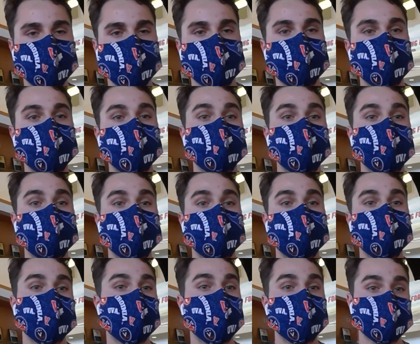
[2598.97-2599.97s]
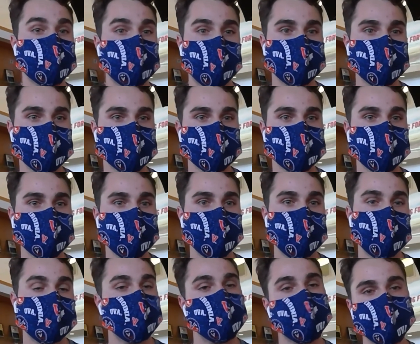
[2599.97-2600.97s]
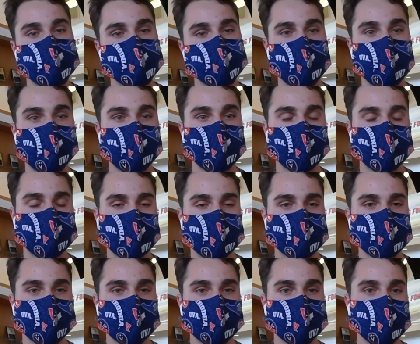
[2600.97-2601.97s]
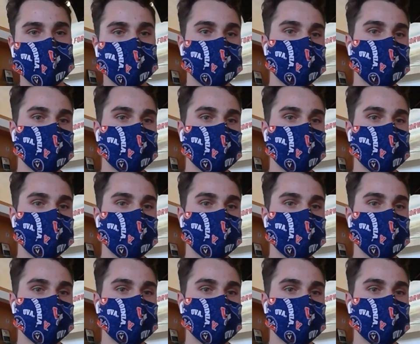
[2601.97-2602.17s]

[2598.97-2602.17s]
They're like, we need 100 analysts in the DC area next year.